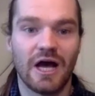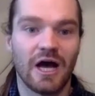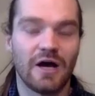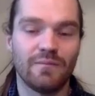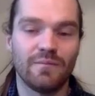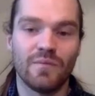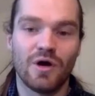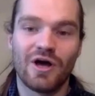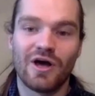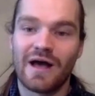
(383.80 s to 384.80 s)
Um,
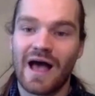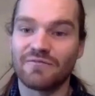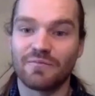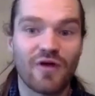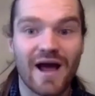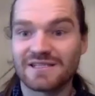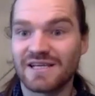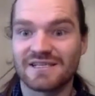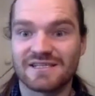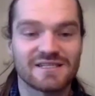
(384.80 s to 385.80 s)
have
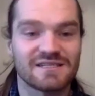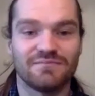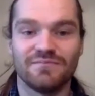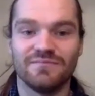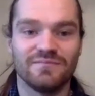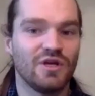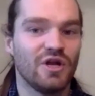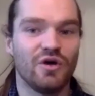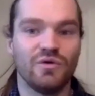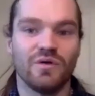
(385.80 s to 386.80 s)
practiced, you
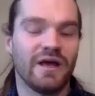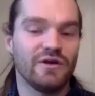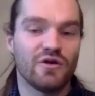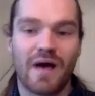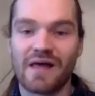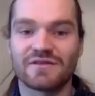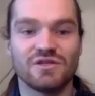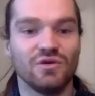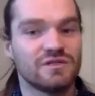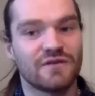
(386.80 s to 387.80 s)
know, in your maths,
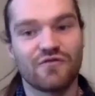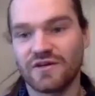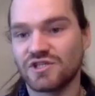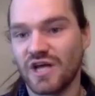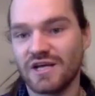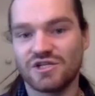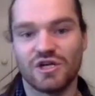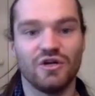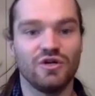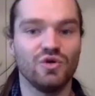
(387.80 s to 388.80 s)
your
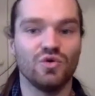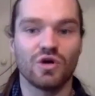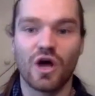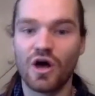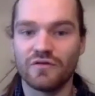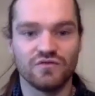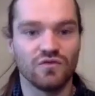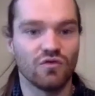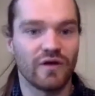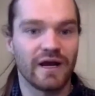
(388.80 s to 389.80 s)
differentiation, your curve
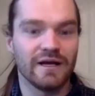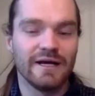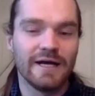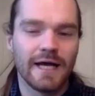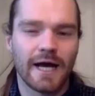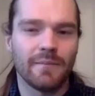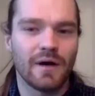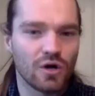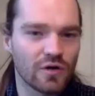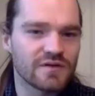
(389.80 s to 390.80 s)
drawing. Um,
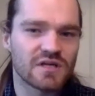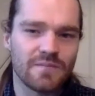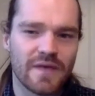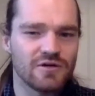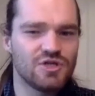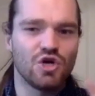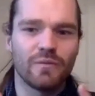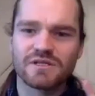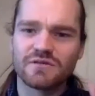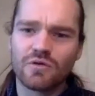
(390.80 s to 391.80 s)
a lot of the time there are
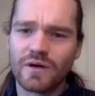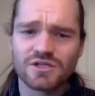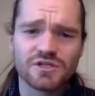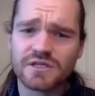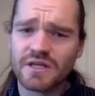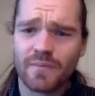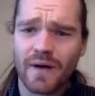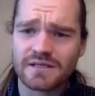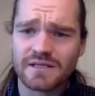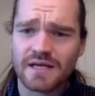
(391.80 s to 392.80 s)
geometry questions in the P A
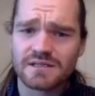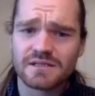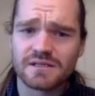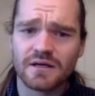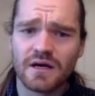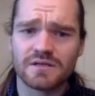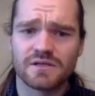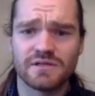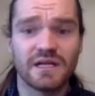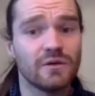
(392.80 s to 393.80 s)
T test. Uh, so
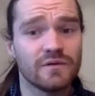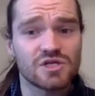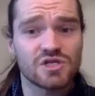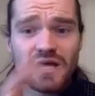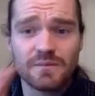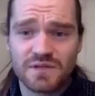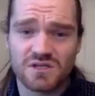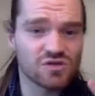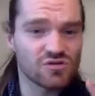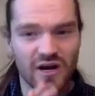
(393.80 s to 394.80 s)
dealing with shapes
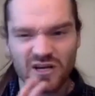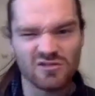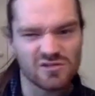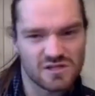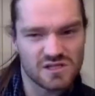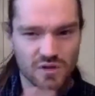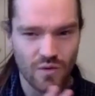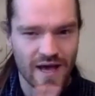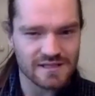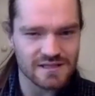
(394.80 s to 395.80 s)
and triangles and
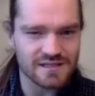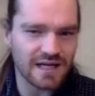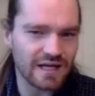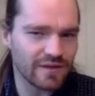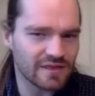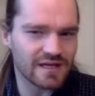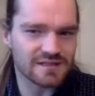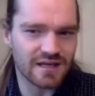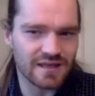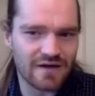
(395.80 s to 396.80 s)
squares and dealing with things
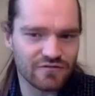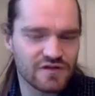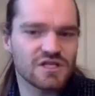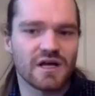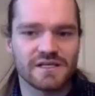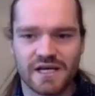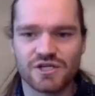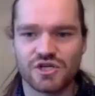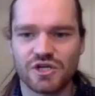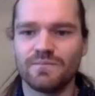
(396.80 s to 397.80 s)
like that,
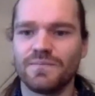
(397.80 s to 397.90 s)
visualization